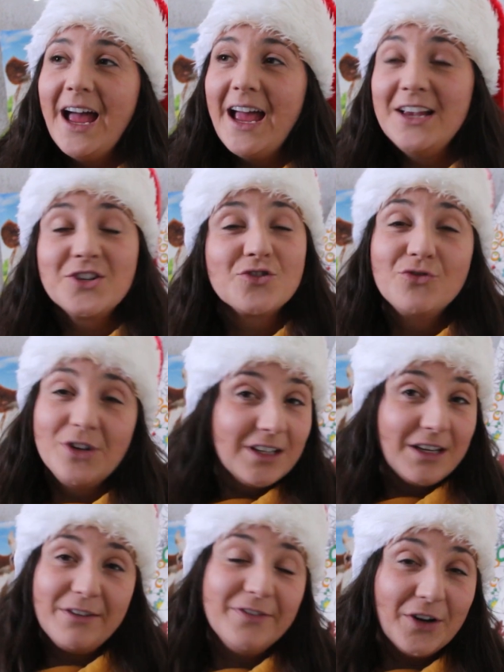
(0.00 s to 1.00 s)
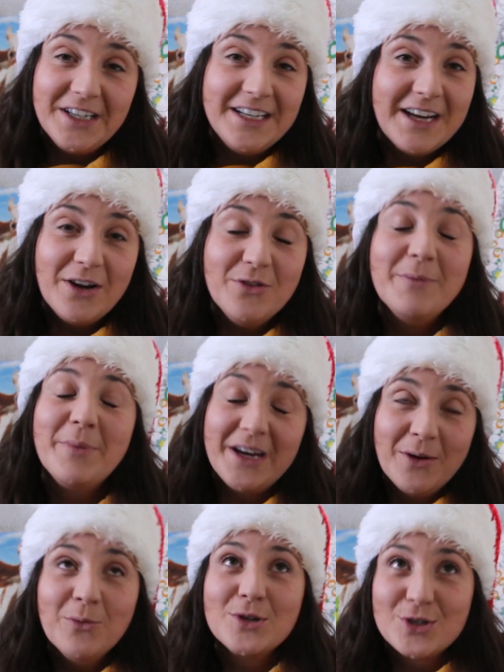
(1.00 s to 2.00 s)
It's really funny now, but
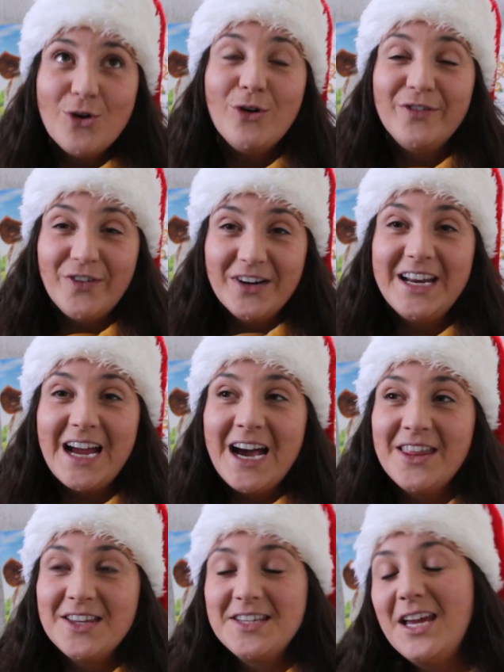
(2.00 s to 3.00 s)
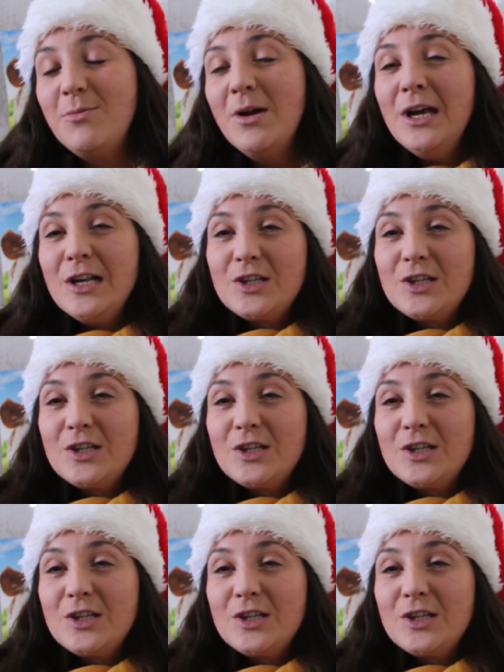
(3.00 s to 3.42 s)
it was not funny at the time.